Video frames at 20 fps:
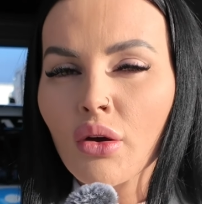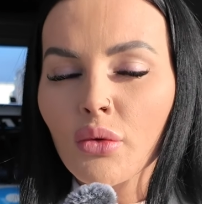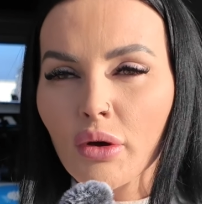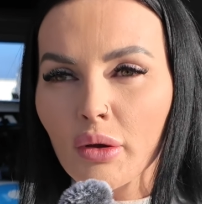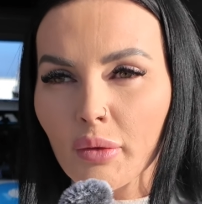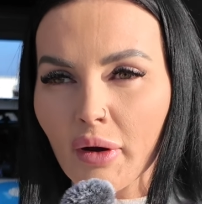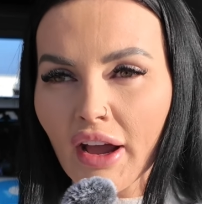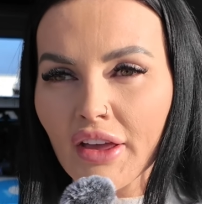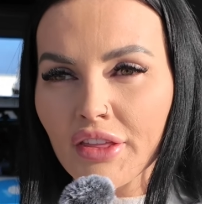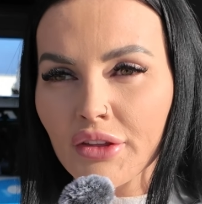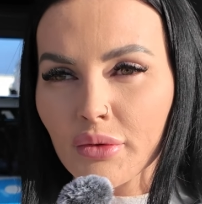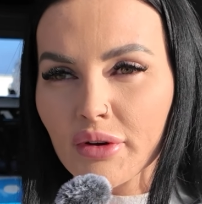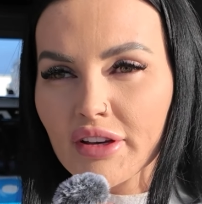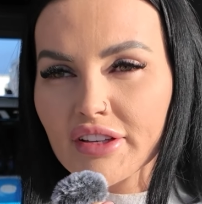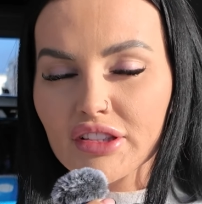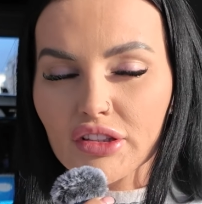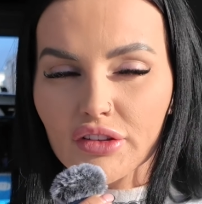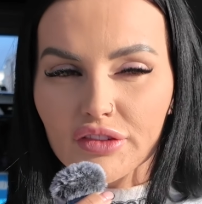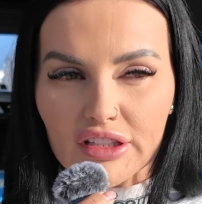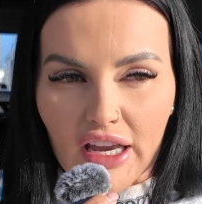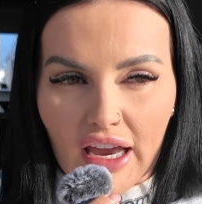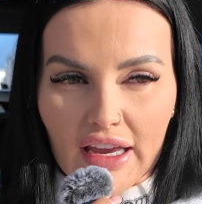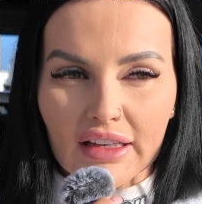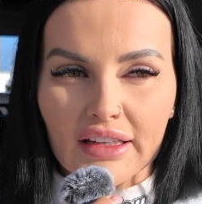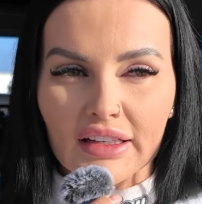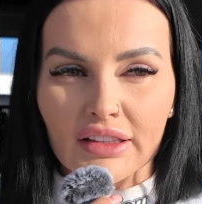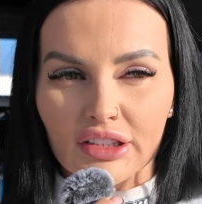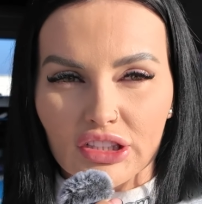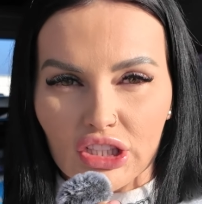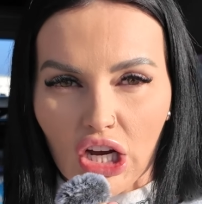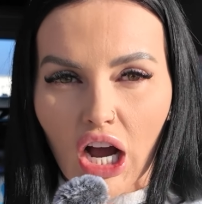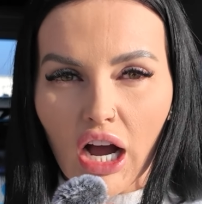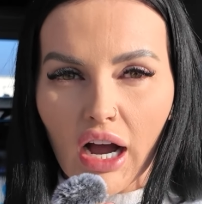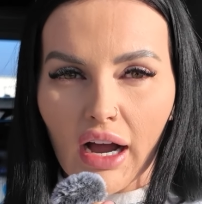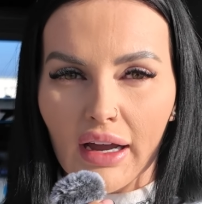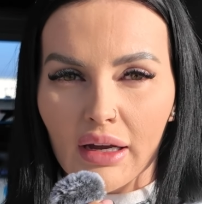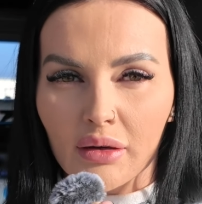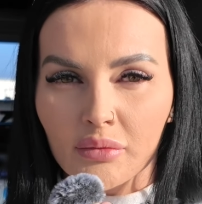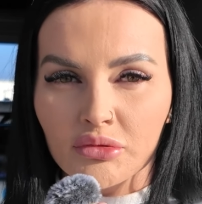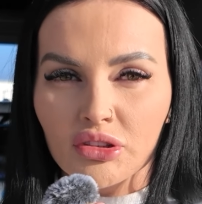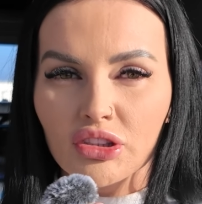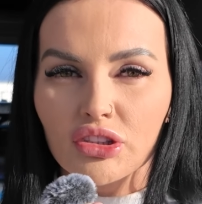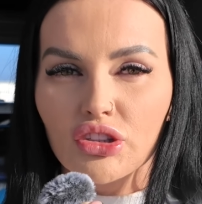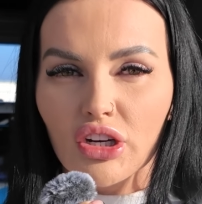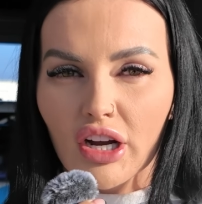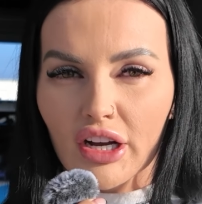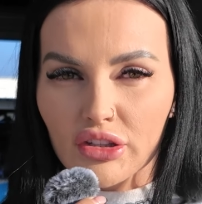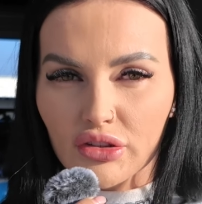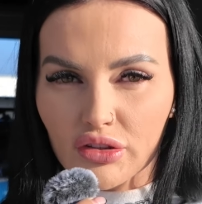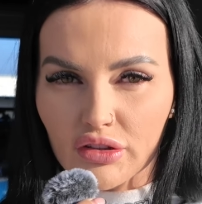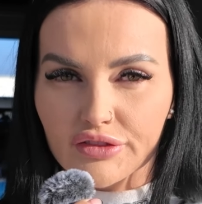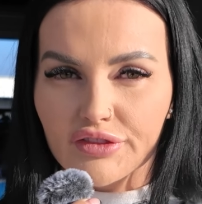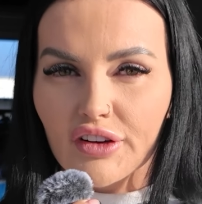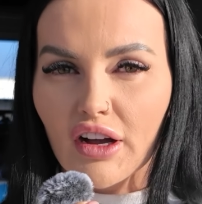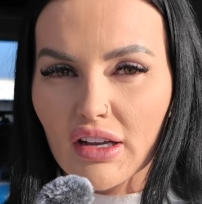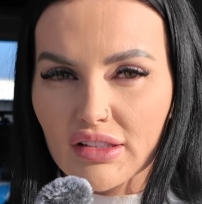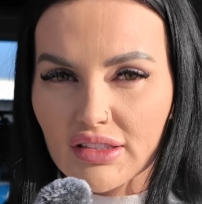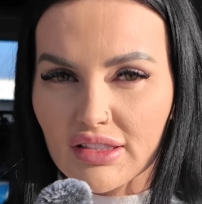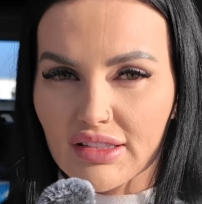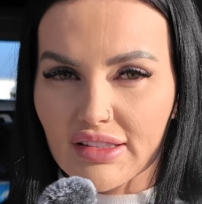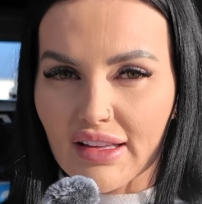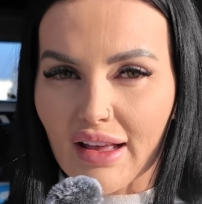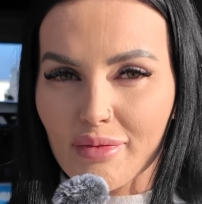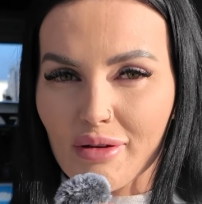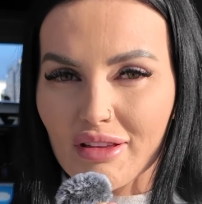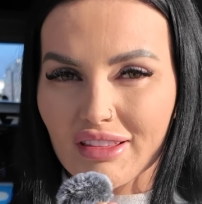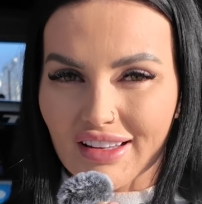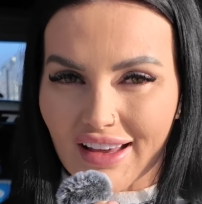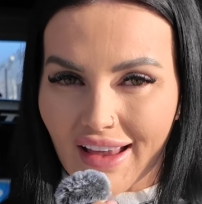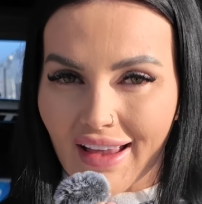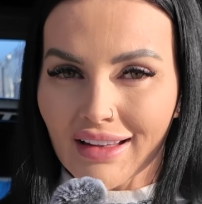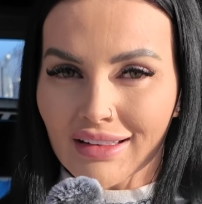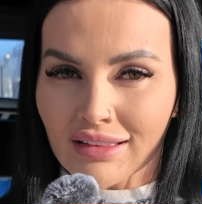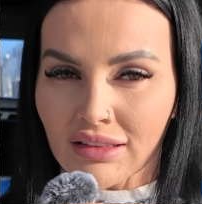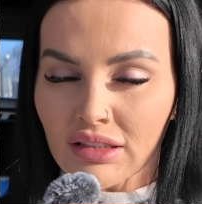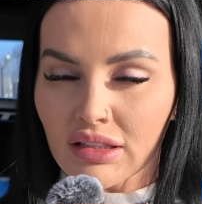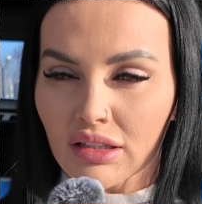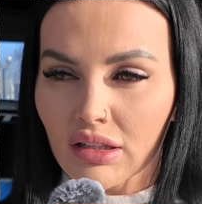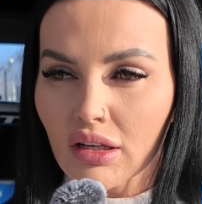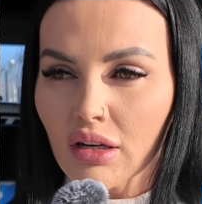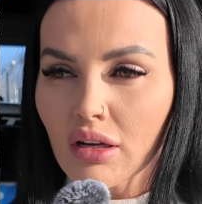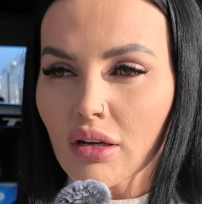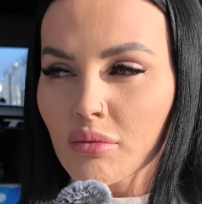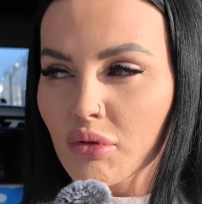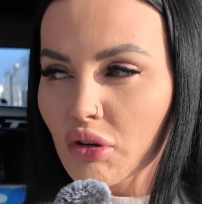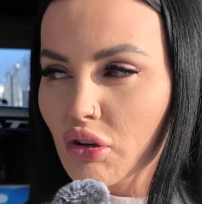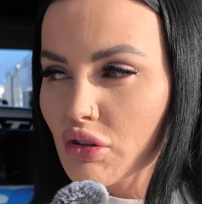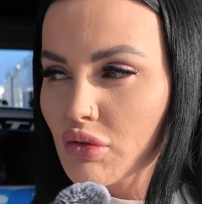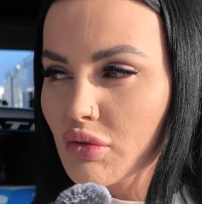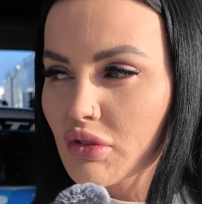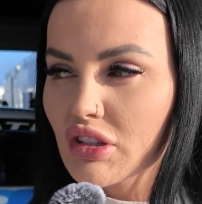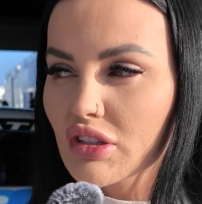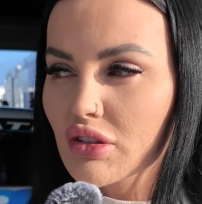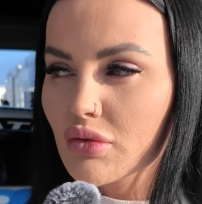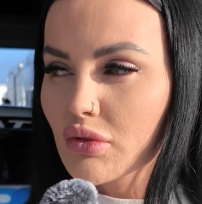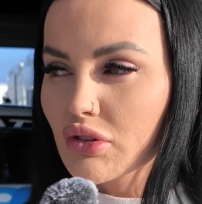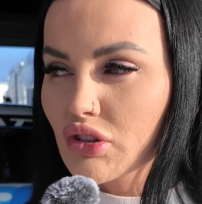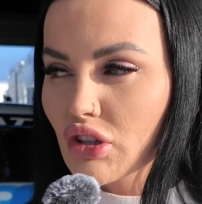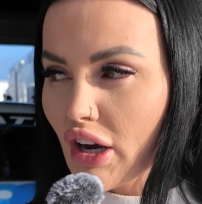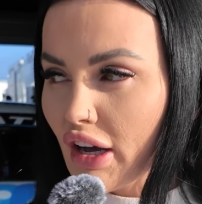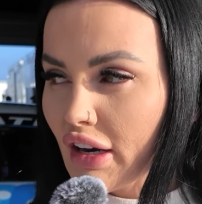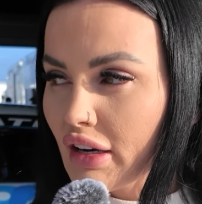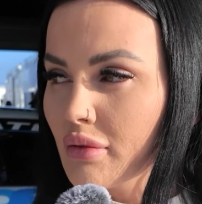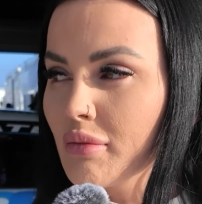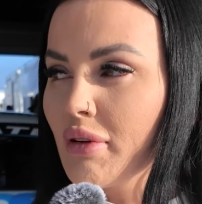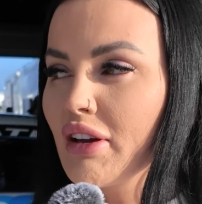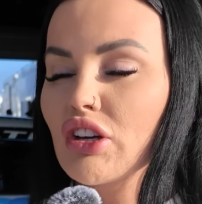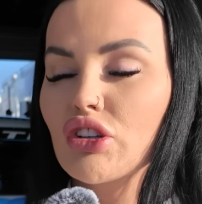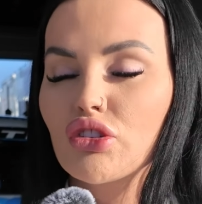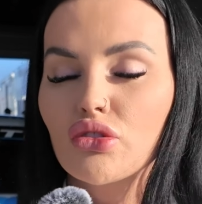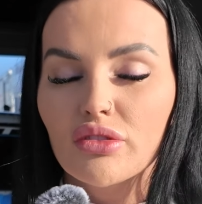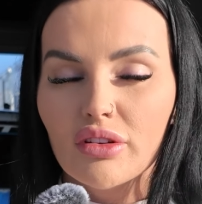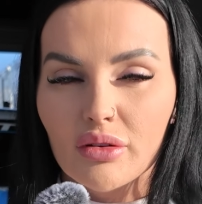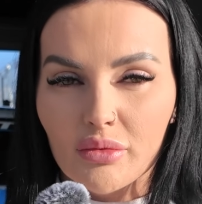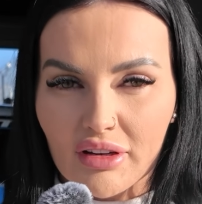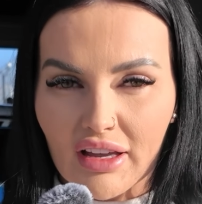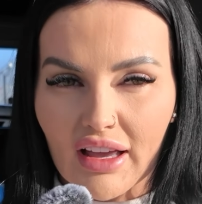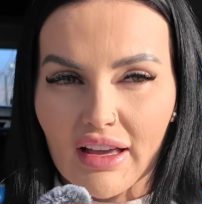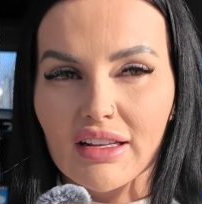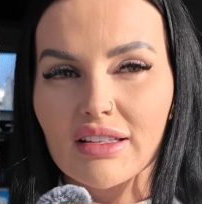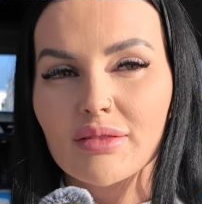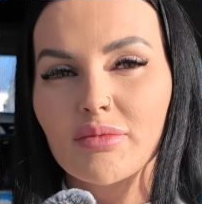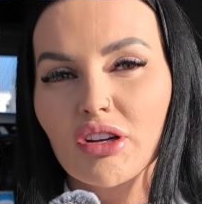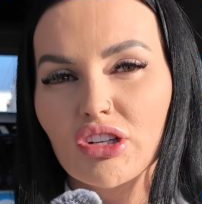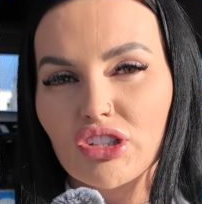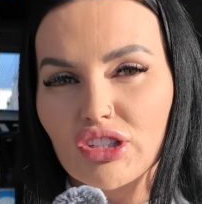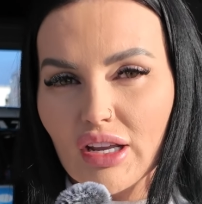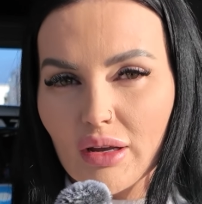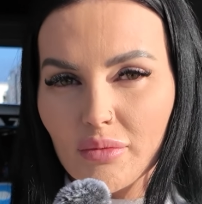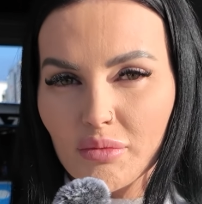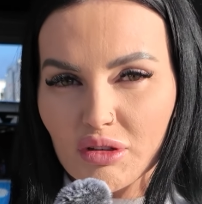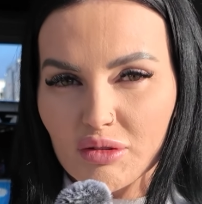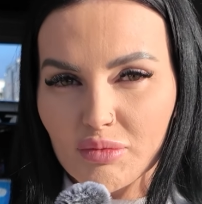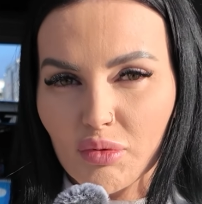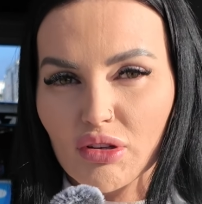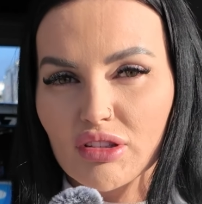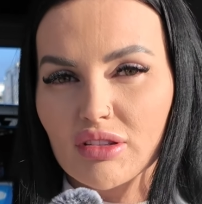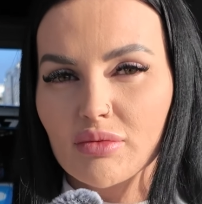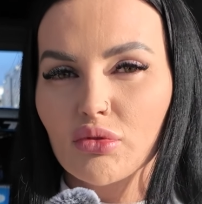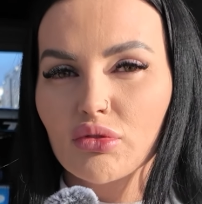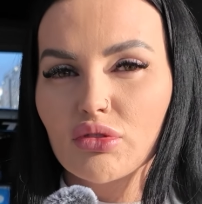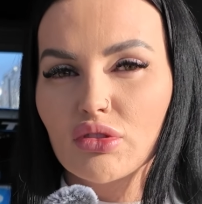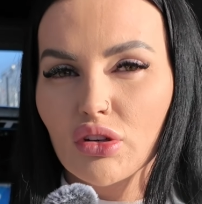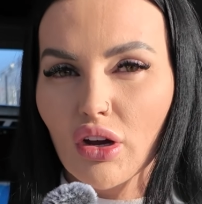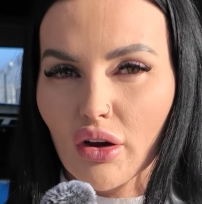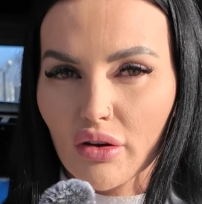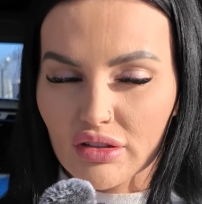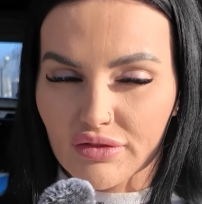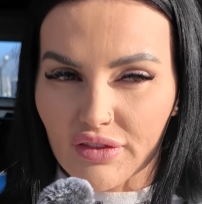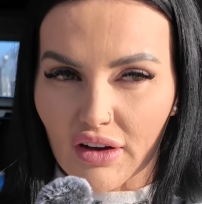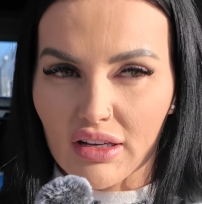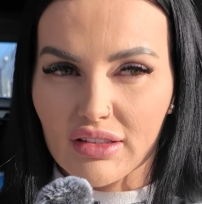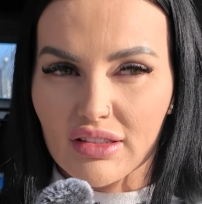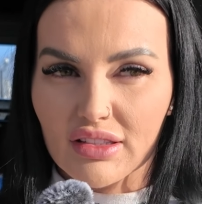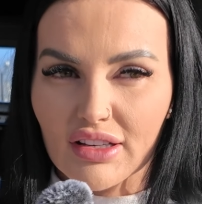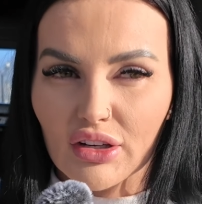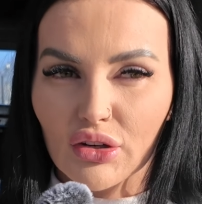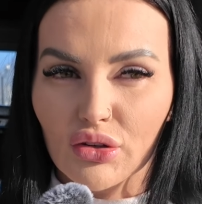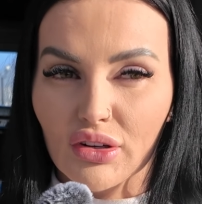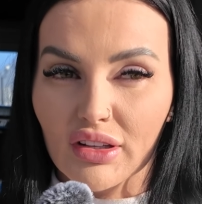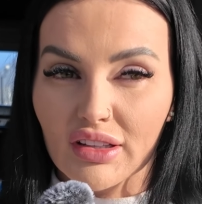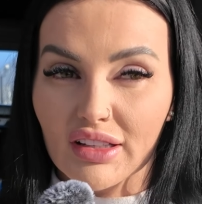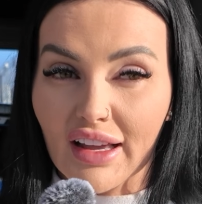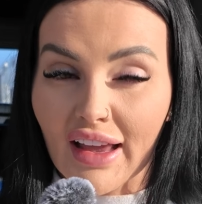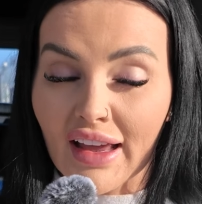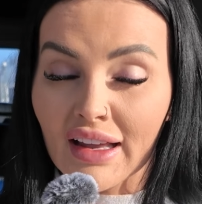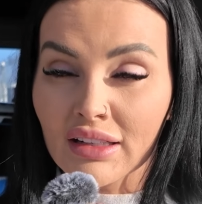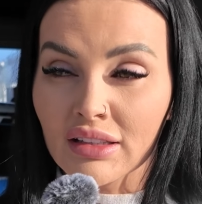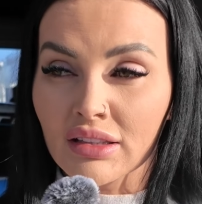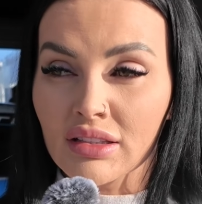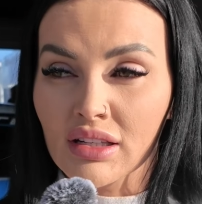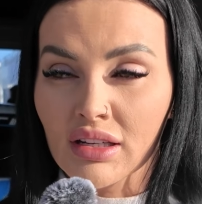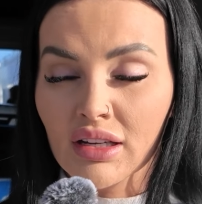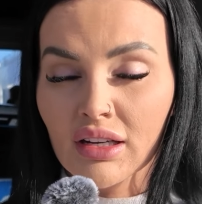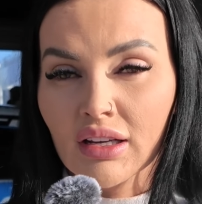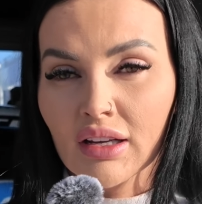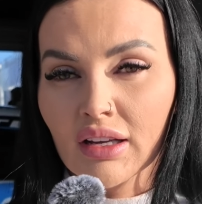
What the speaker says: We ran the risk of taking the time to try and do the fastest lap at the end because we just were trying to make sure that we had as much temp as possible to go as fast as I could at the end.